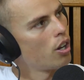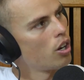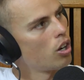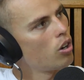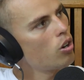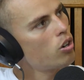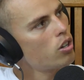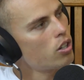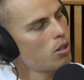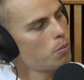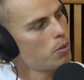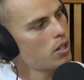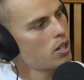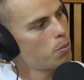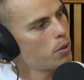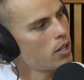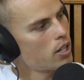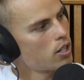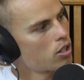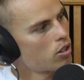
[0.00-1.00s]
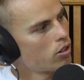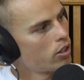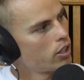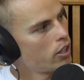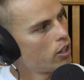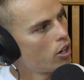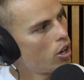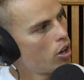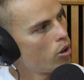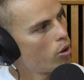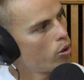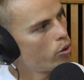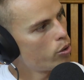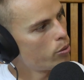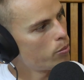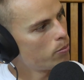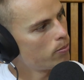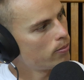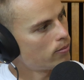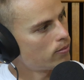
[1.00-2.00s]
look at the bigger picture and
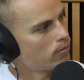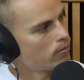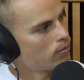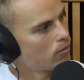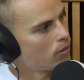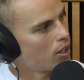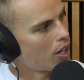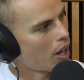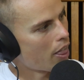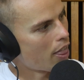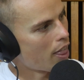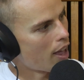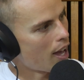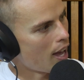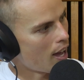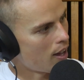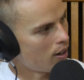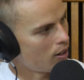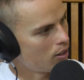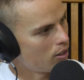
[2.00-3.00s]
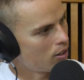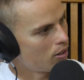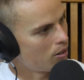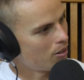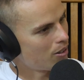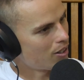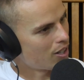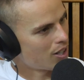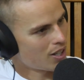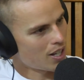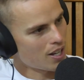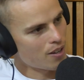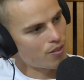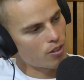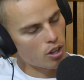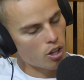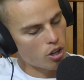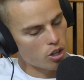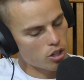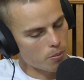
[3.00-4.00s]
know that
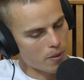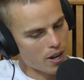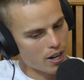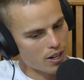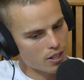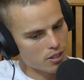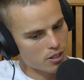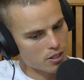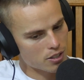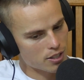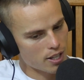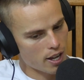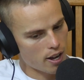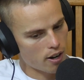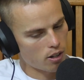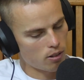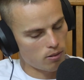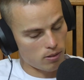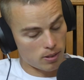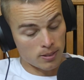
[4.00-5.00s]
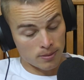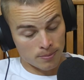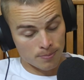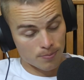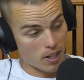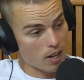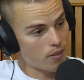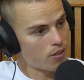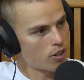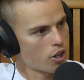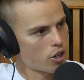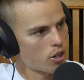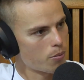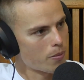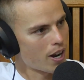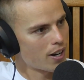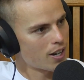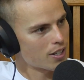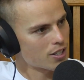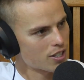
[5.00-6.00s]
even though you might
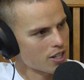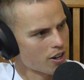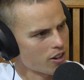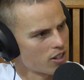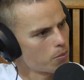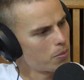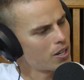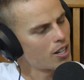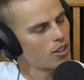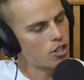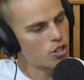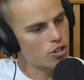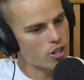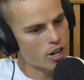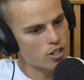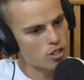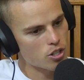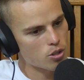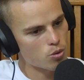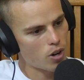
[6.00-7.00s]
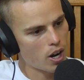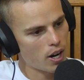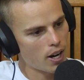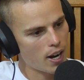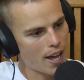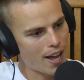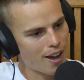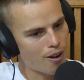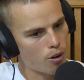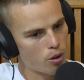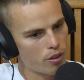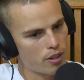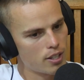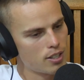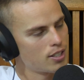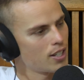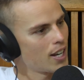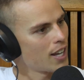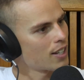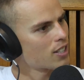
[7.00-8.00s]
necessarily be in the trenches right now, or
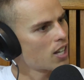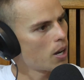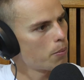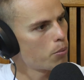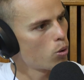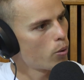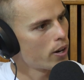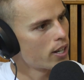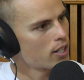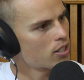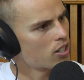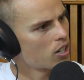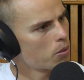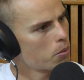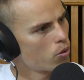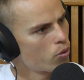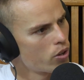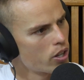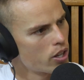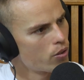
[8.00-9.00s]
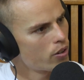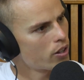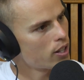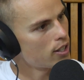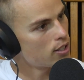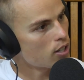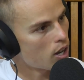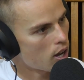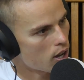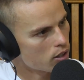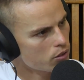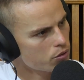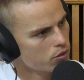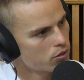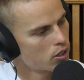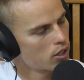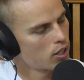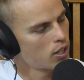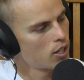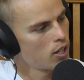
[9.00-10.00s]
these next couple of weeks are going to be really, really
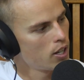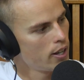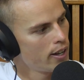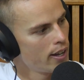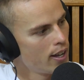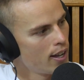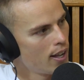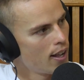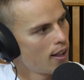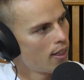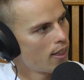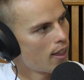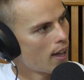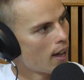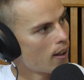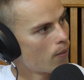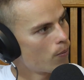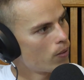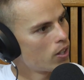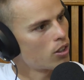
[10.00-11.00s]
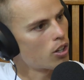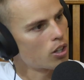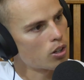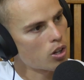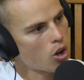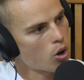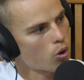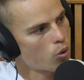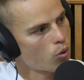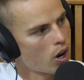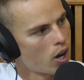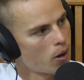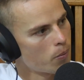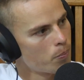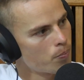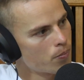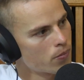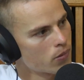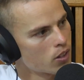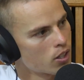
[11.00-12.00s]
tough, that in the long
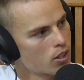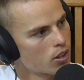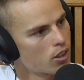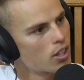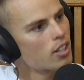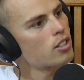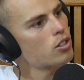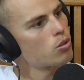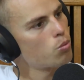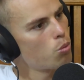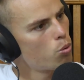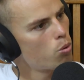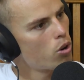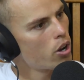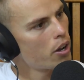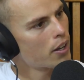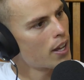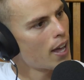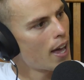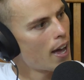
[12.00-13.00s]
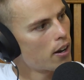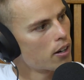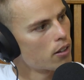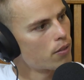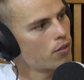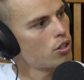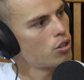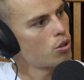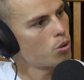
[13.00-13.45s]
run, things will work out if you